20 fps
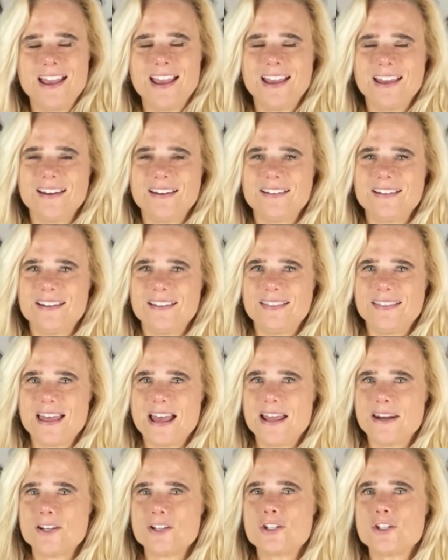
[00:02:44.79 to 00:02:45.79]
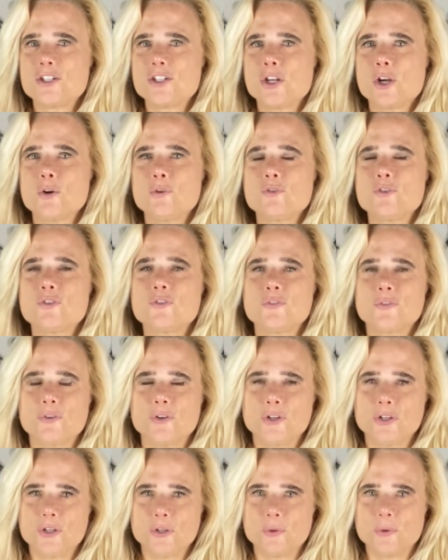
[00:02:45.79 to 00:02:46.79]
And that is so
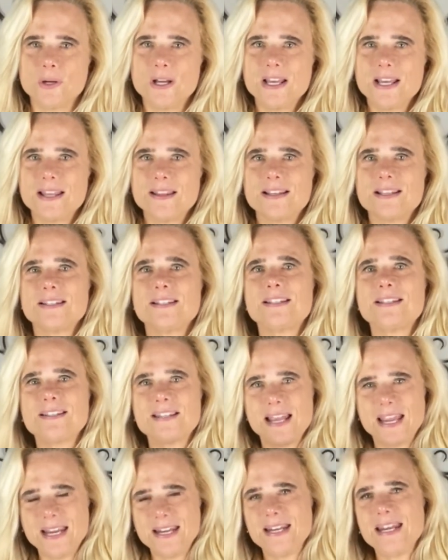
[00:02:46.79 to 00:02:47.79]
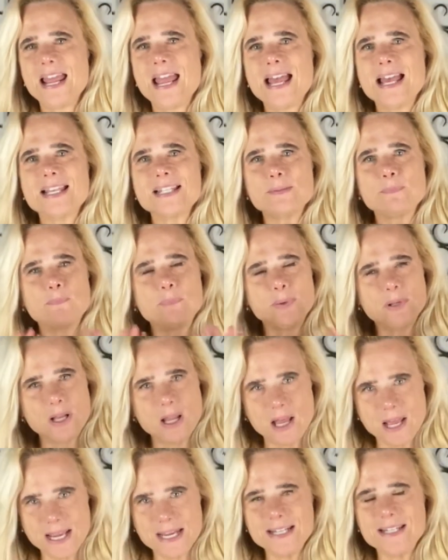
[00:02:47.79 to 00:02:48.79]
true. Satan has
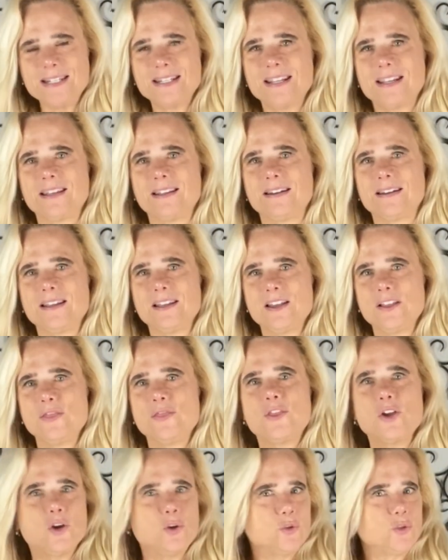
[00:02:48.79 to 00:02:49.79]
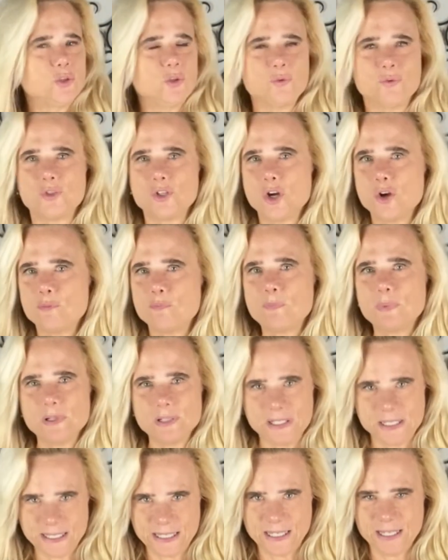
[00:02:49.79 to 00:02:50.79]
blinded those who don't
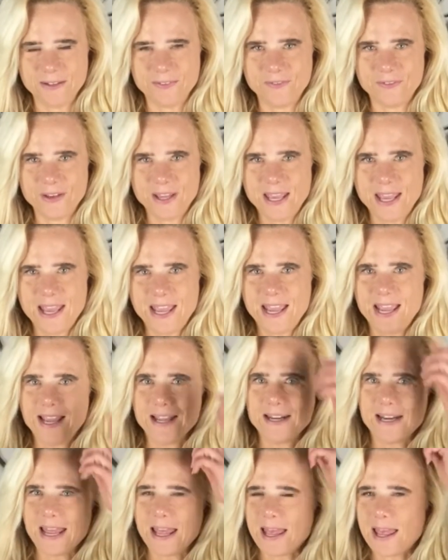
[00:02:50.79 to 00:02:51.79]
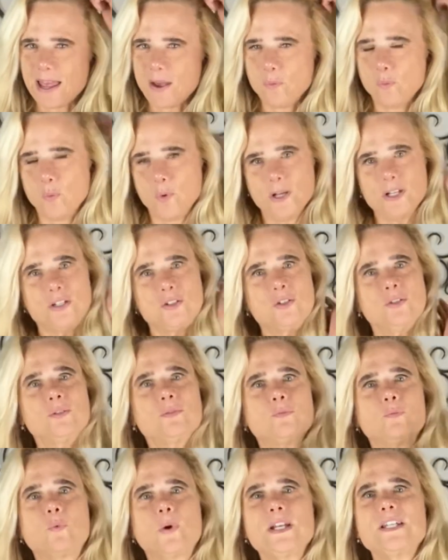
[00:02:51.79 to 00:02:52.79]
believe. And what
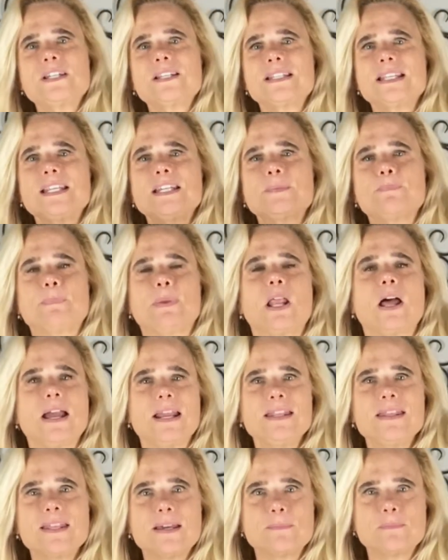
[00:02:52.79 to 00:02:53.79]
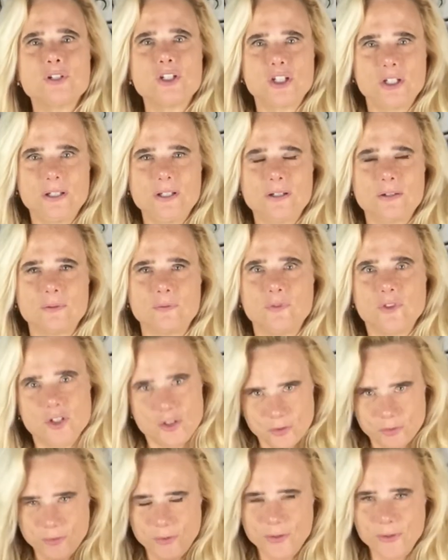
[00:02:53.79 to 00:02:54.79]
does he blind them to? The
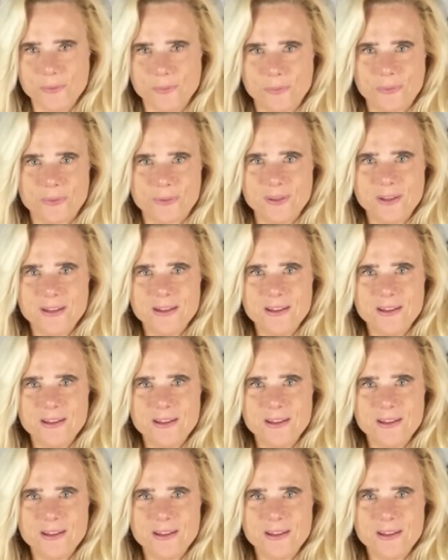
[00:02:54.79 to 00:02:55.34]
truth.